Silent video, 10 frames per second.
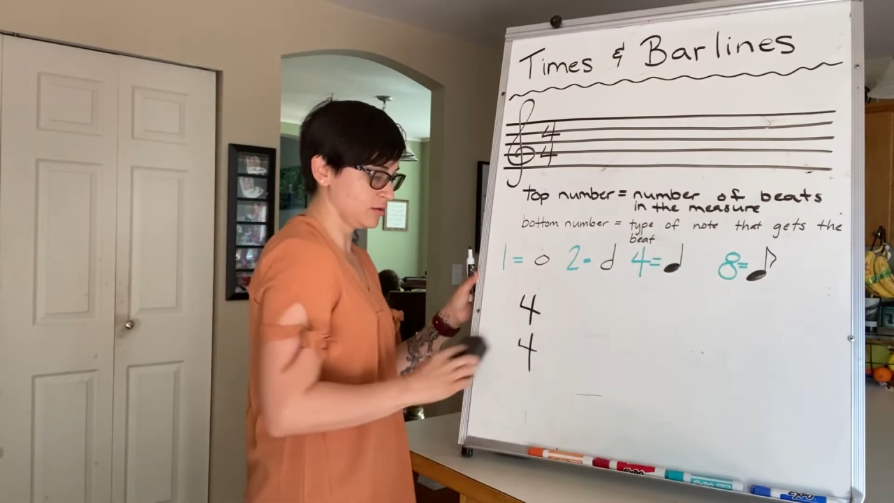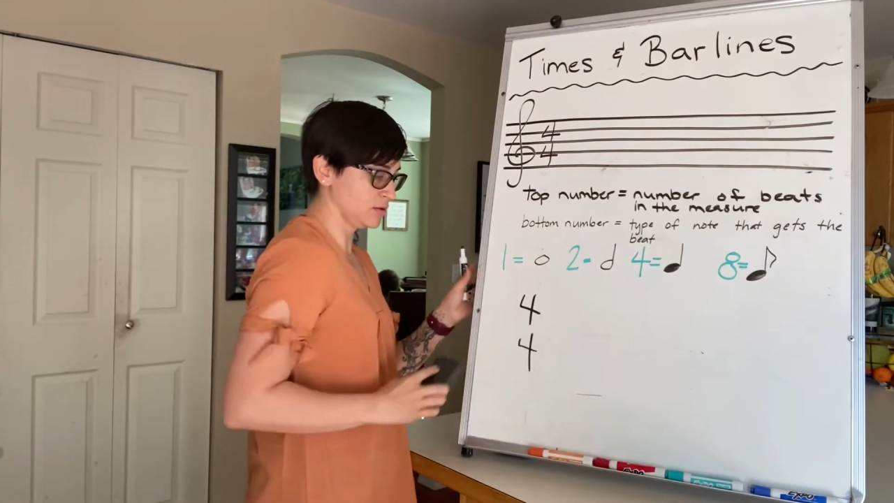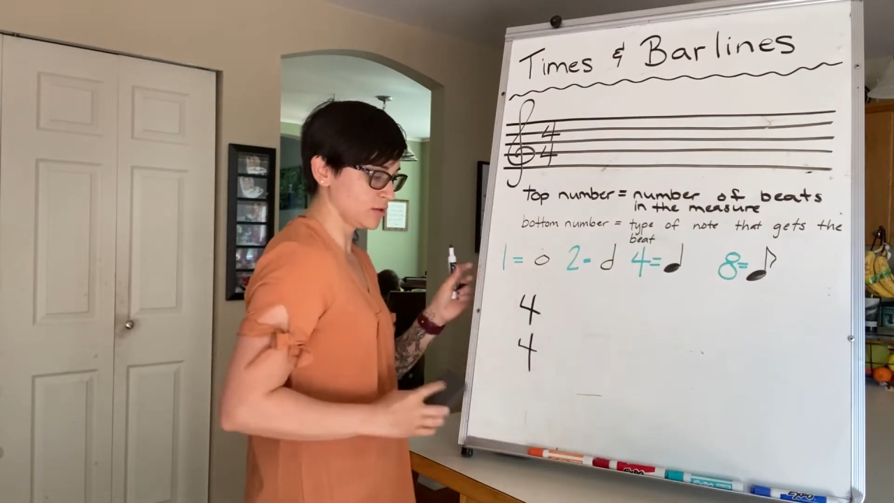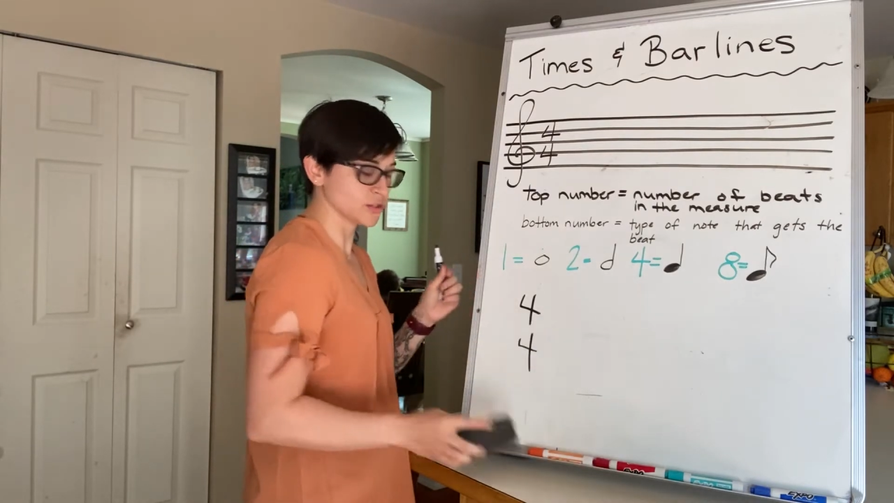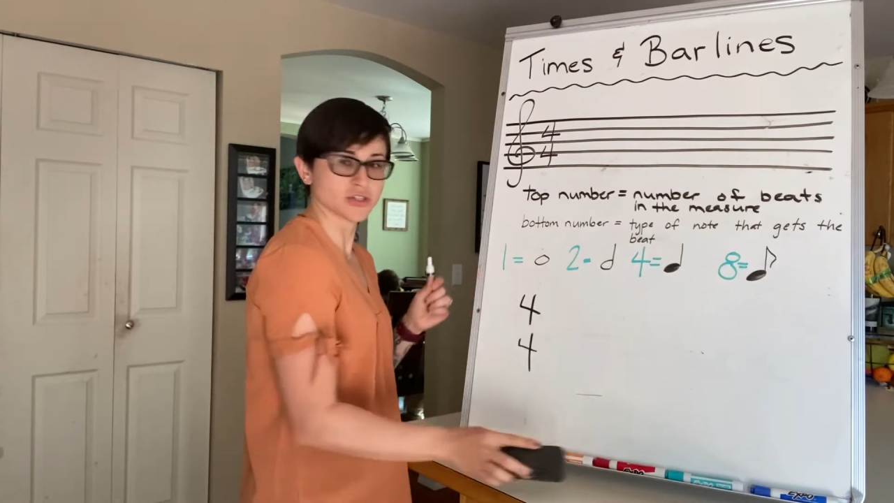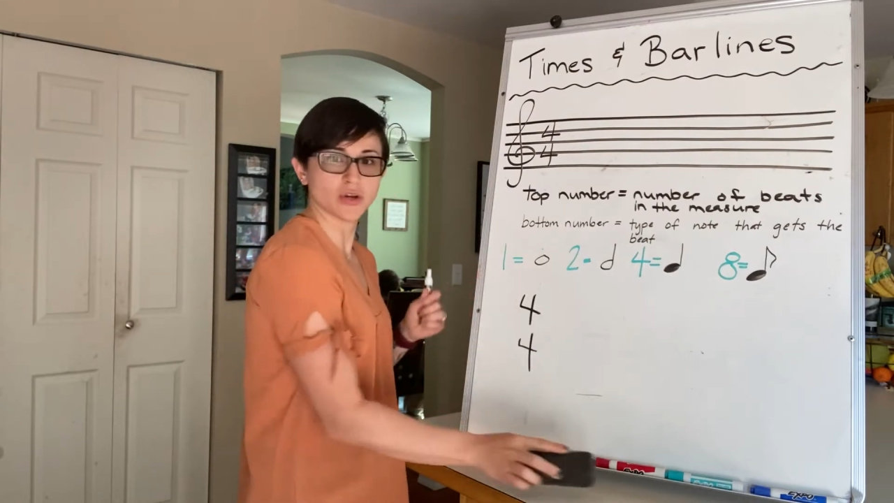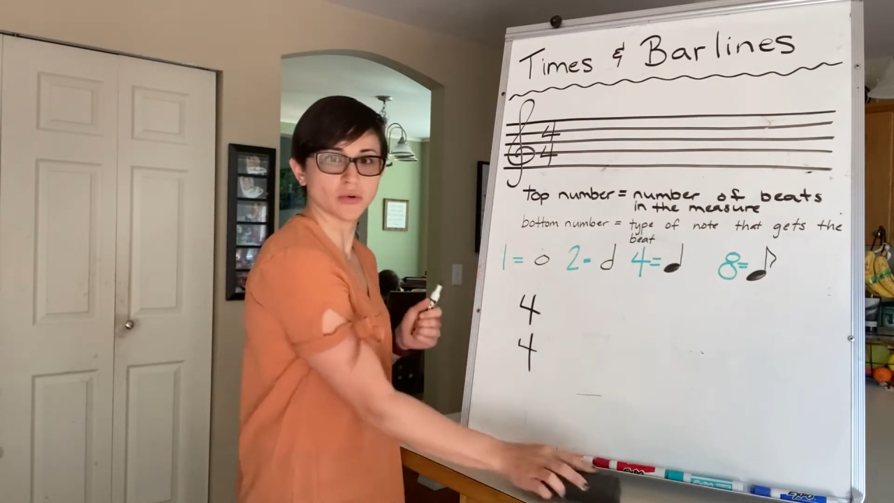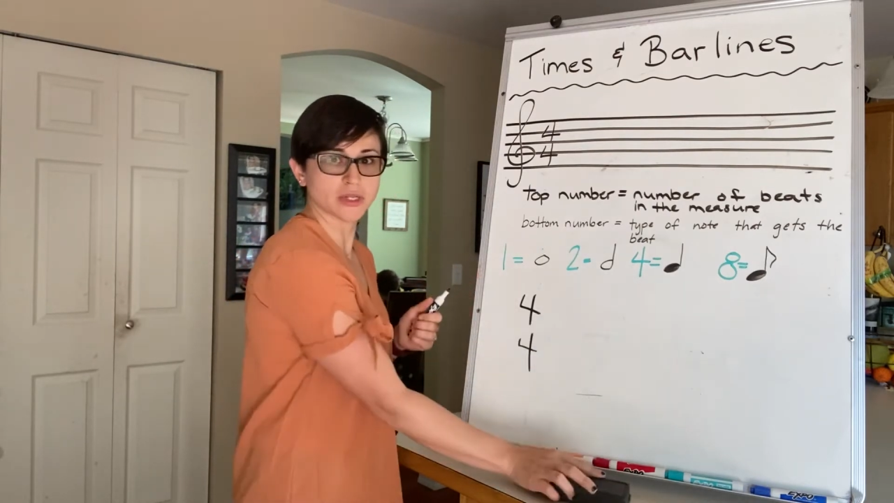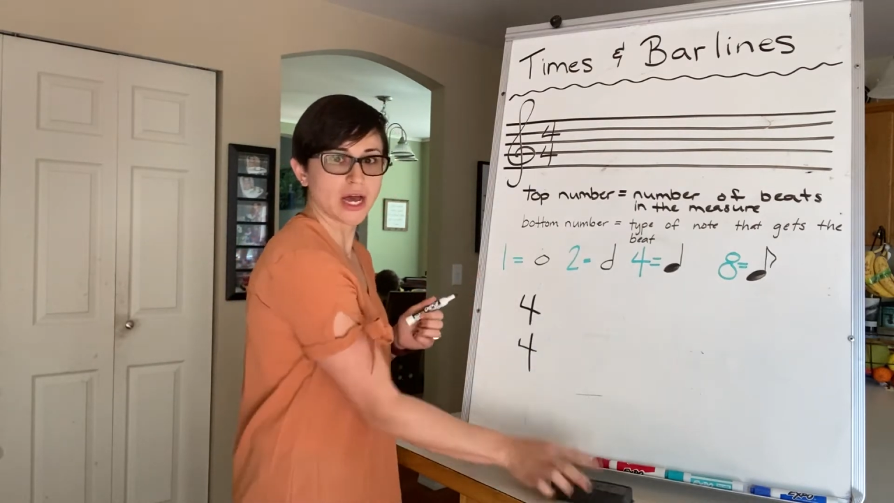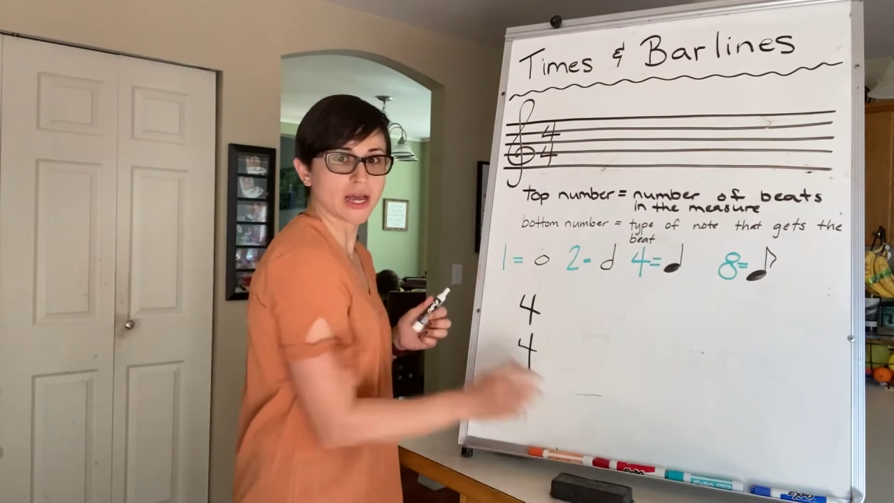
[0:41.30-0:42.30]
There's no
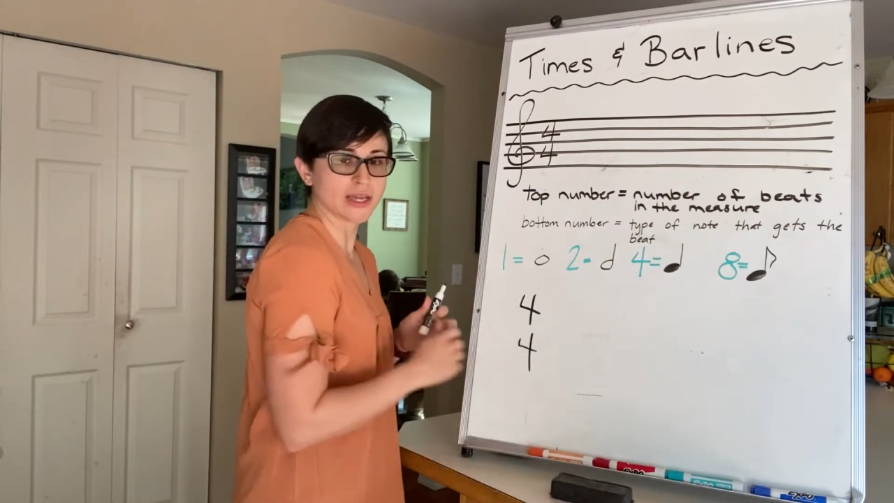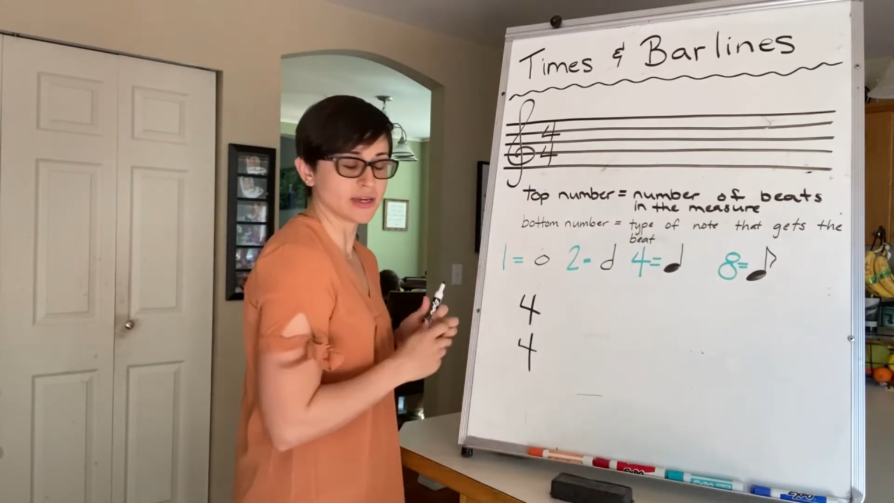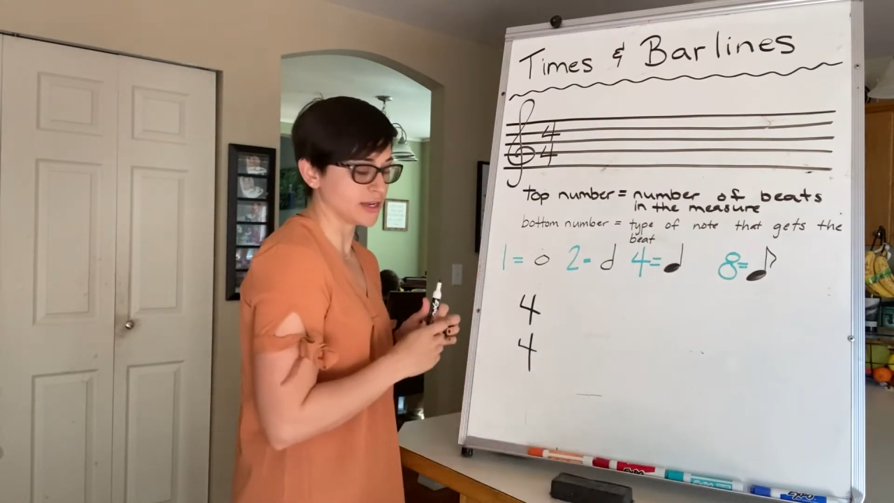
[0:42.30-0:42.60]
line.